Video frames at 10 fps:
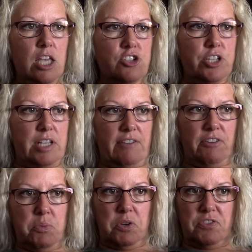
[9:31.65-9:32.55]
She never
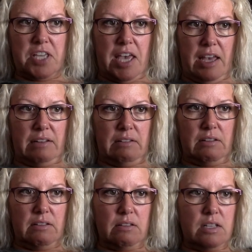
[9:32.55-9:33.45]
moved again.
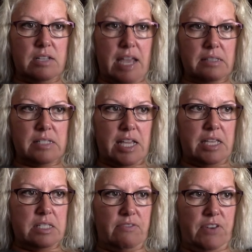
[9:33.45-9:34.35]
Next day,
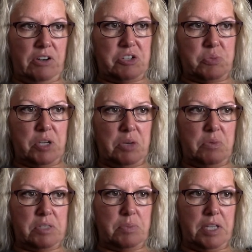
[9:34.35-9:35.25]
the Ferris wheel
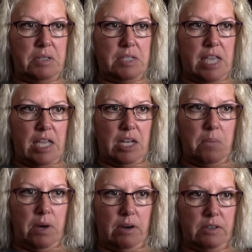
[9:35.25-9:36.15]
was being taken
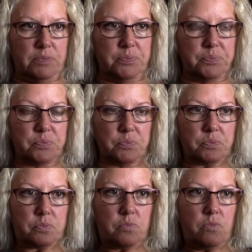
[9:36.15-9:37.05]
apart,
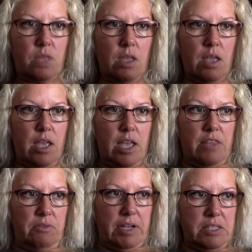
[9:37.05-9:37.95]
and
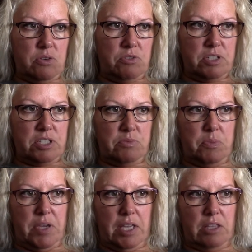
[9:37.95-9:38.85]
the racehorses were
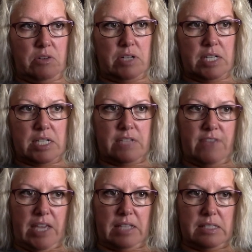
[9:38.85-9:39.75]
being loaded into
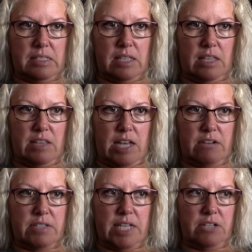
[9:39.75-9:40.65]
vans, and the
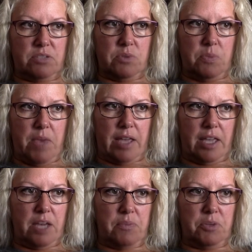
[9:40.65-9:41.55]
entertainers were
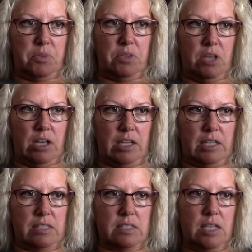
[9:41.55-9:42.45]
packing up their
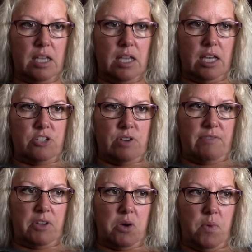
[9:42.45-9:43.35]
belongings and
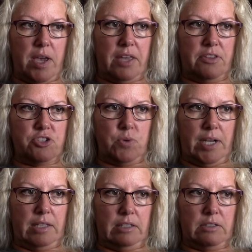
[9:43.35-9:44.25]
driving away in their
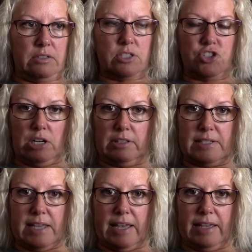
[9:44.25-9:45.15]
trailers,
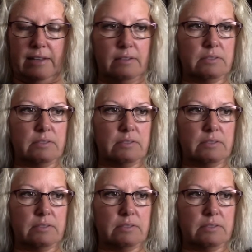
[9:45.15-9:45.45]
Charlotte died.